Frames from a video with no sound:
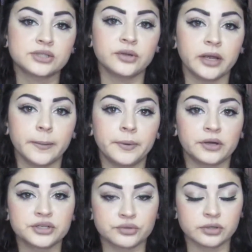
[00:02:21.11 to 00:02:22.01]
to get a
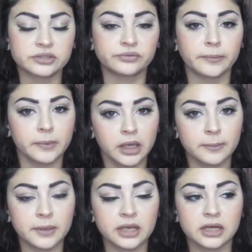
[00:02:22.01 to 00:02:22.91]
pair of shorts from
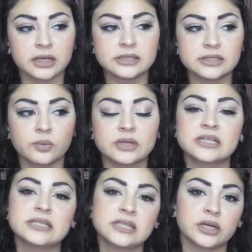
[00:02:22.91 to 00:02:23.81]
me because the
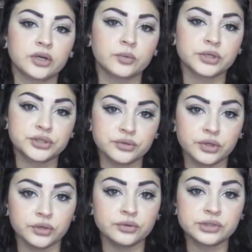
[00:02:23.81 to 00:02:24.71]
ones I sent her were too
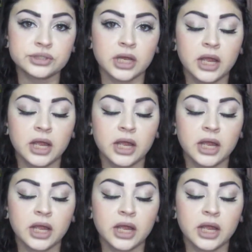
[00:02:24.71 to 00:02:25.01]
loose,